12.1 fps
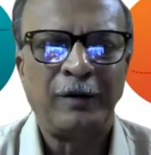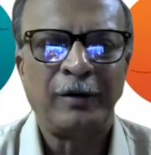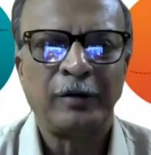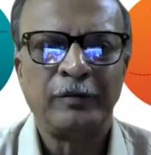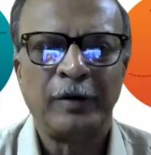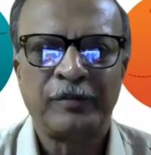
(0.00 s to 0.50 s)

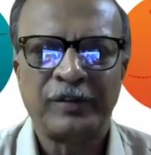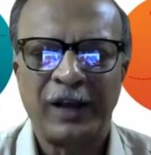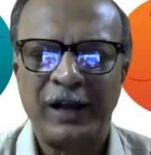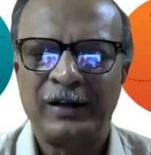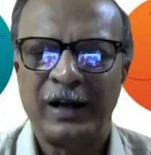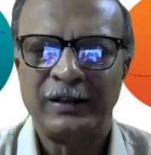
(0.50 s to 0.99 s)
our
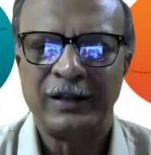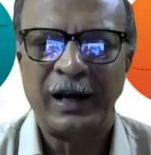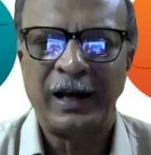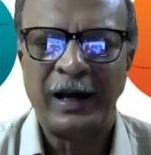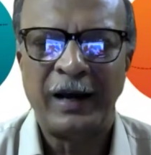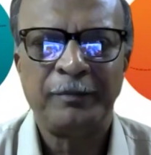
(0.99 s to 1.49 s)
website and the
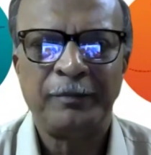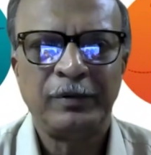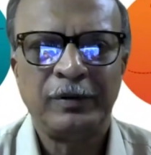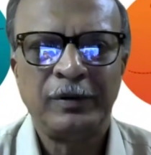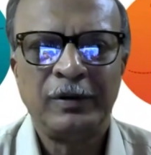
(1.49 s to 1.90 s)
app,